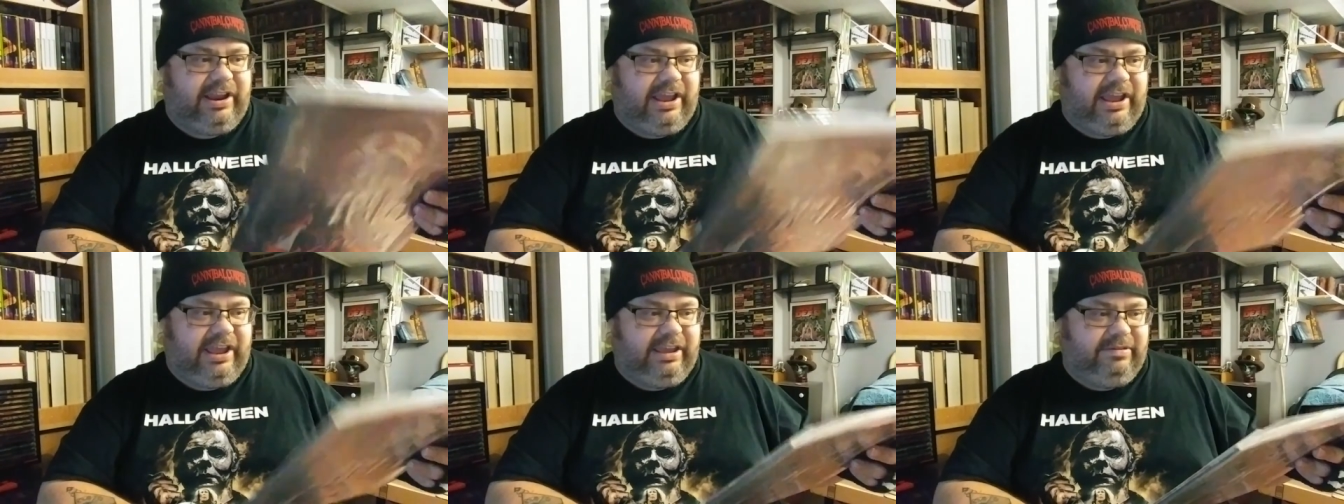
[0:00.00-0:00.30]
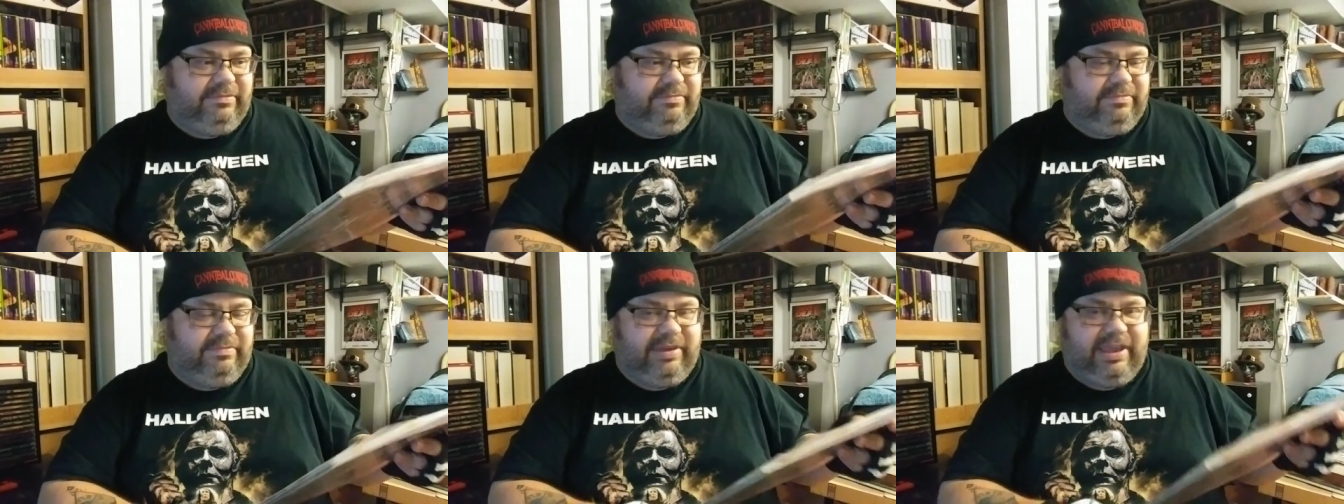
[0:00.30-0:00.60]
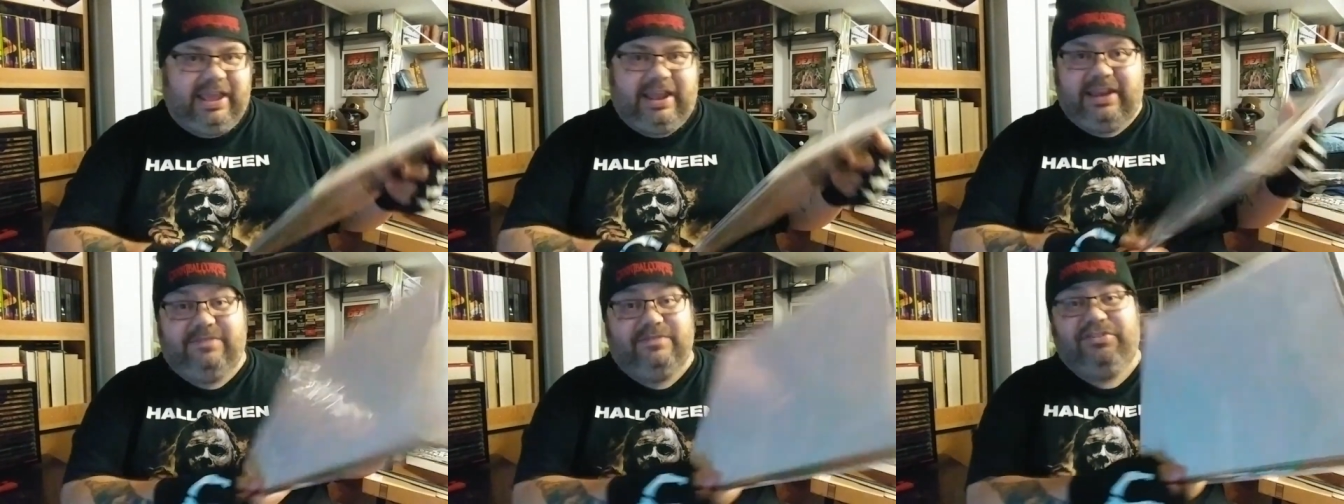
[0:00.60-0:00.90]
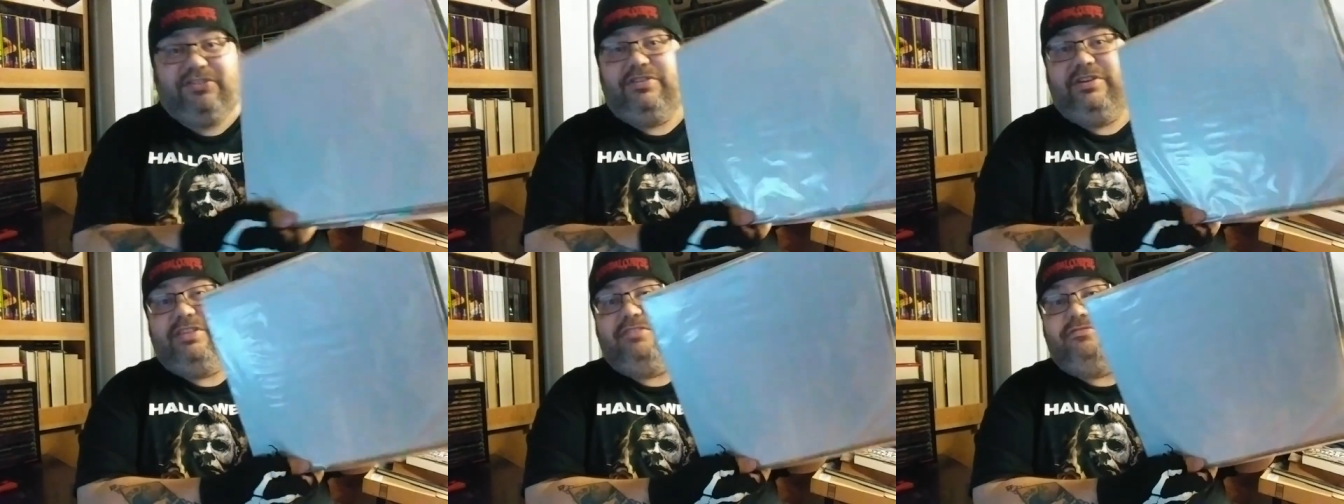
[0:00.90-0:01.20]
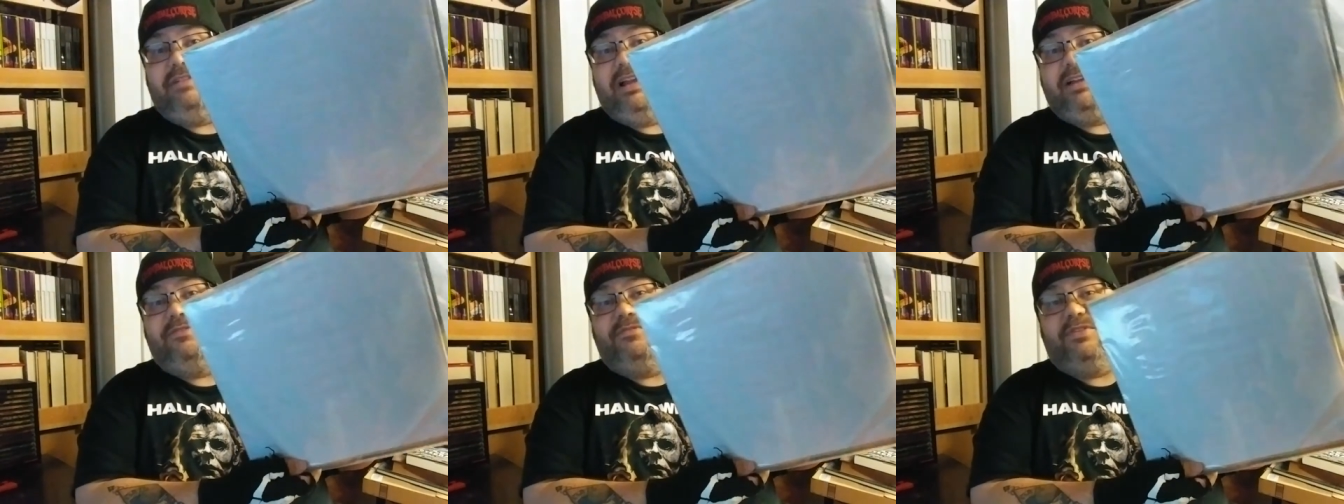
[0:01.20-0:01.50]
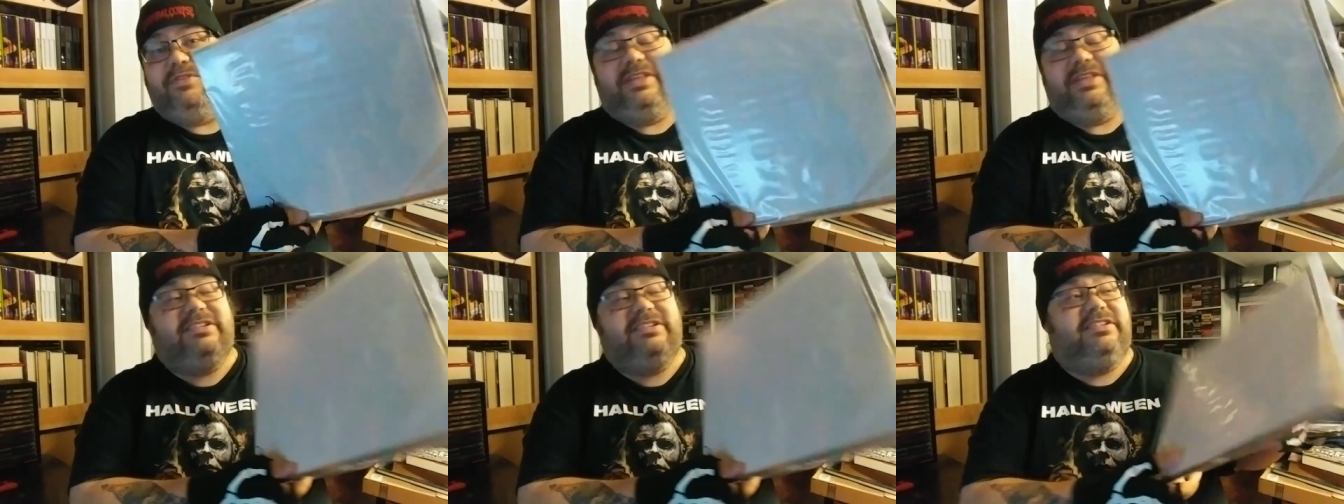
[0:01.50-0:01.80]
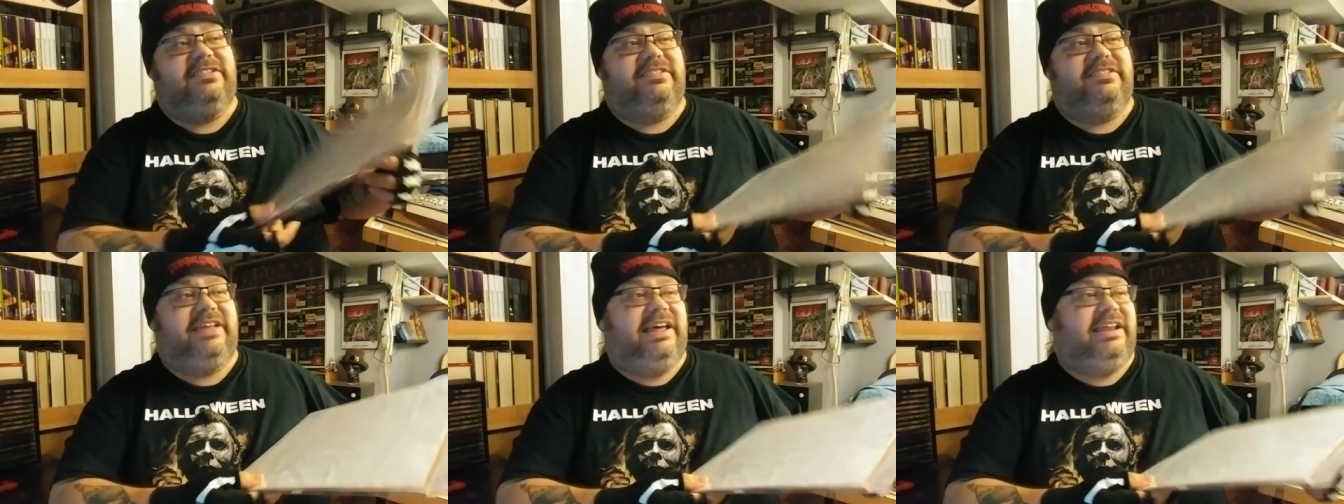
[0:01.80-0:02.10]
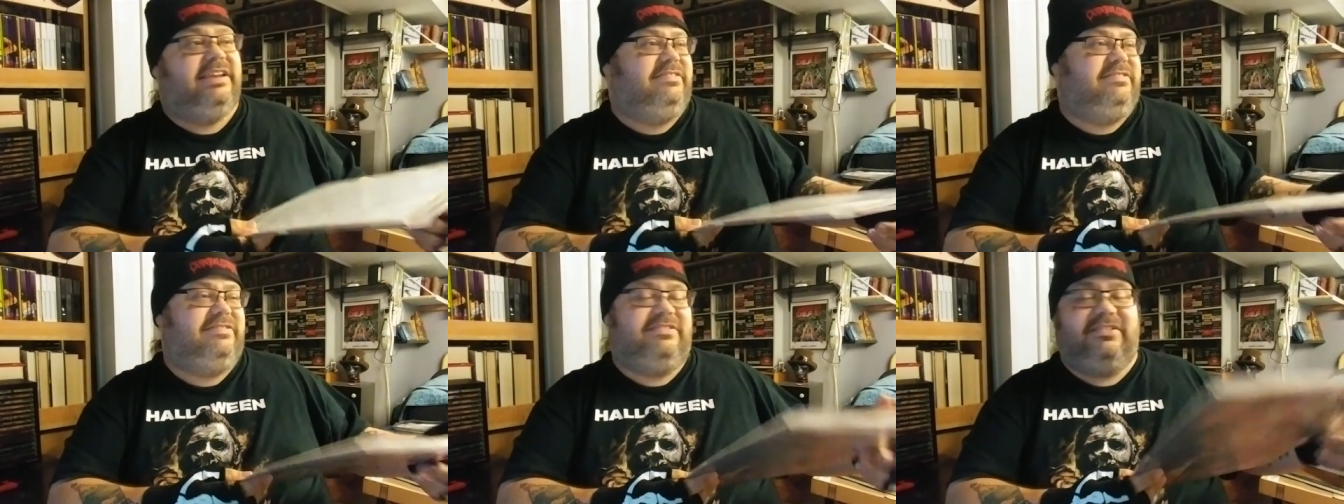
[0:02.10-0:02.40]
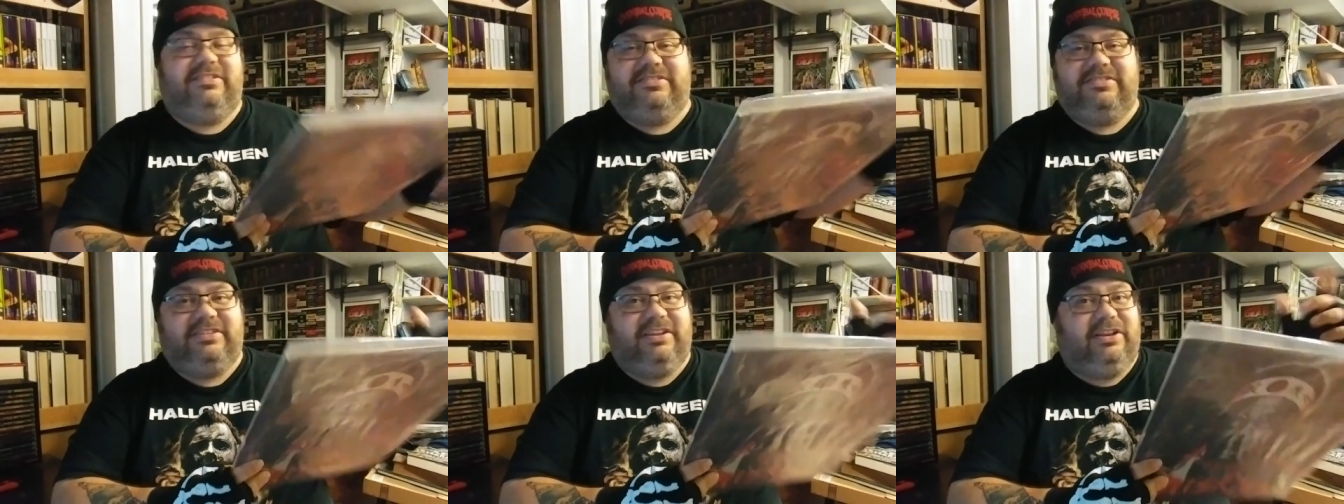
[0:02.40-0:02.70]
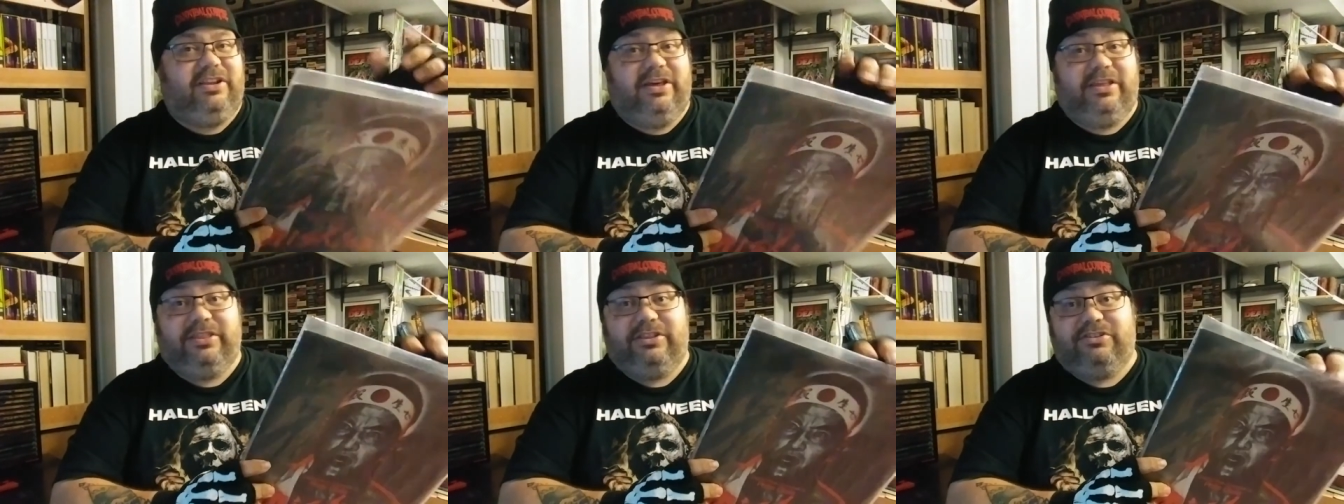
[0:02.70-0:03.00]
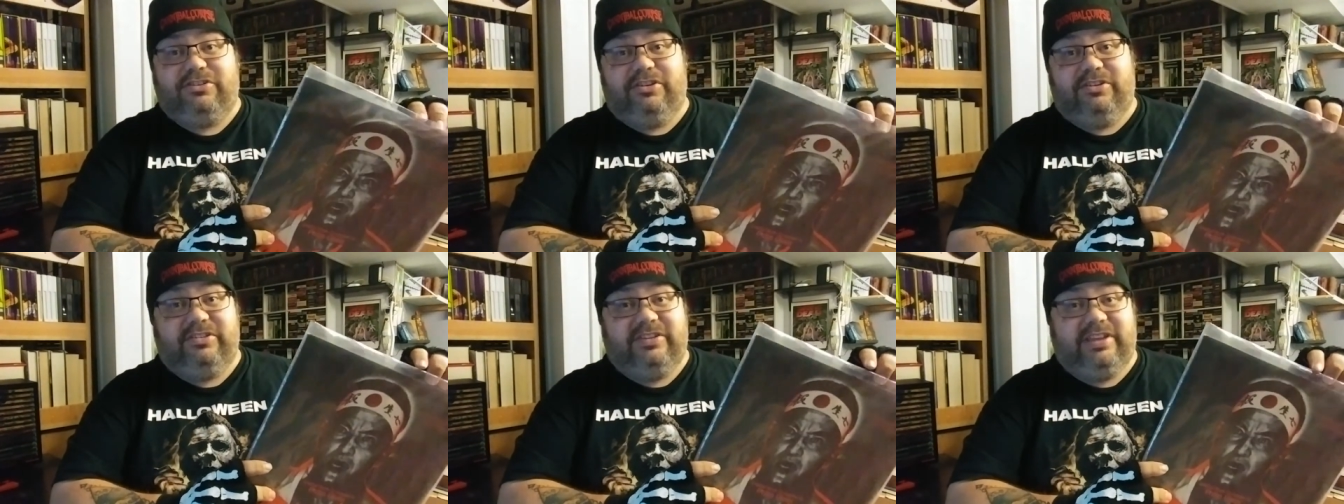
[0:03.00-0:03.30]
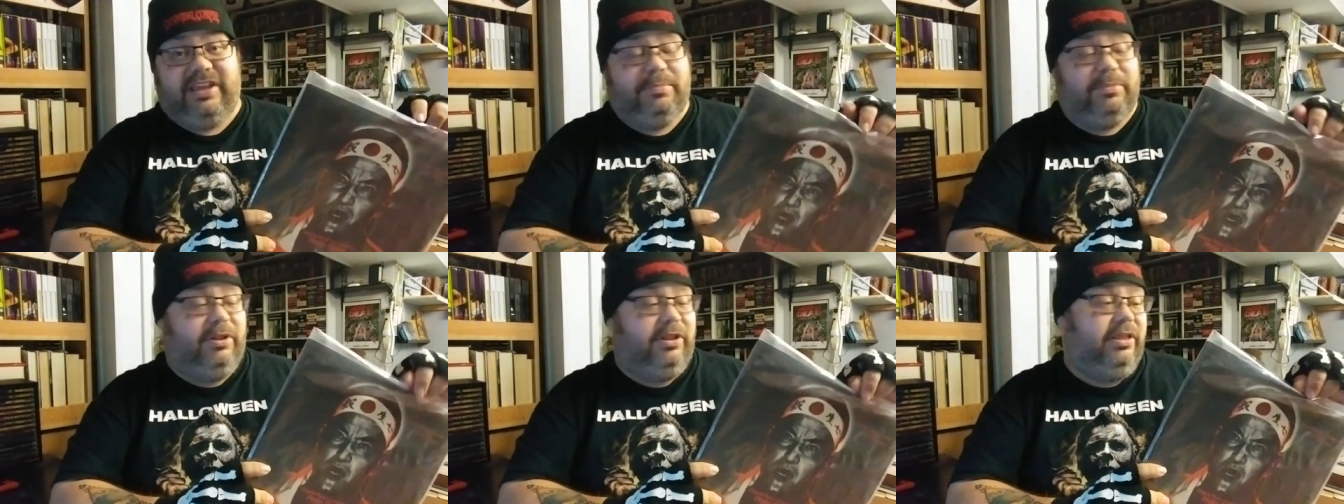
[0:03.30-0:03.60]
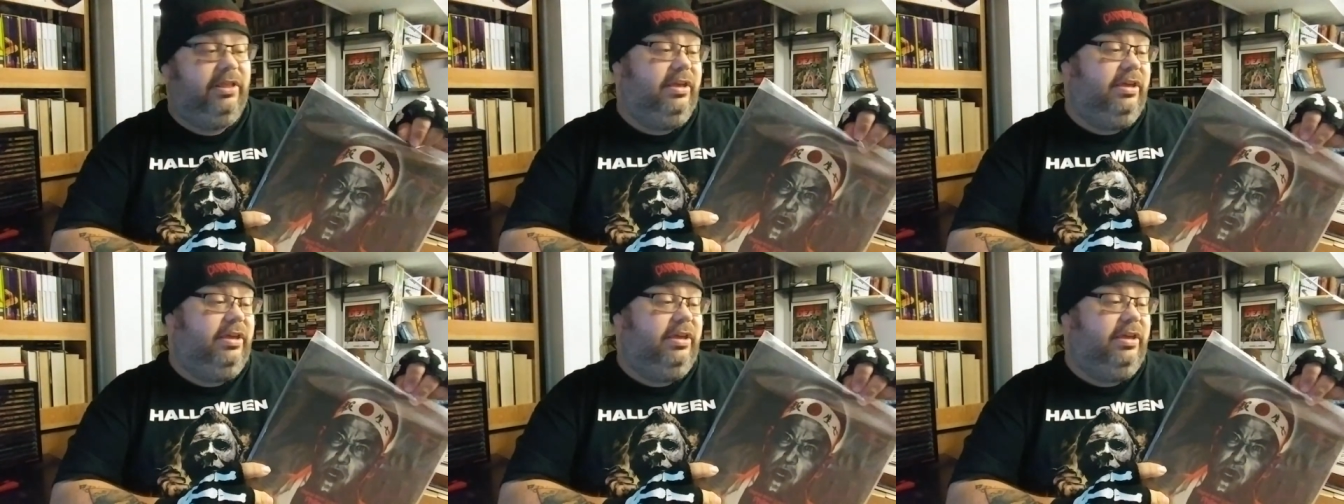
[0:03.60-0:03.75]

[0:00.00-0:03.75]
I can't even show you the record for this, because that's still on the turntable.